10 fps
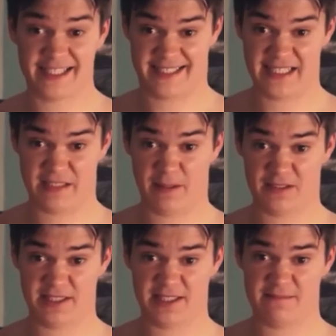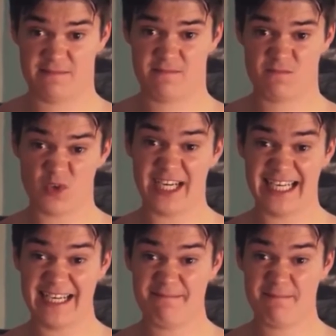A centre parting.
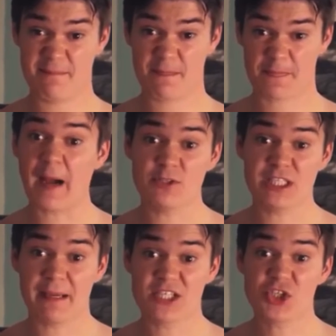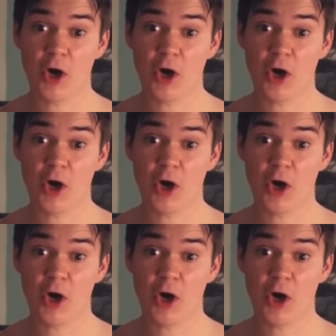Really? That was your best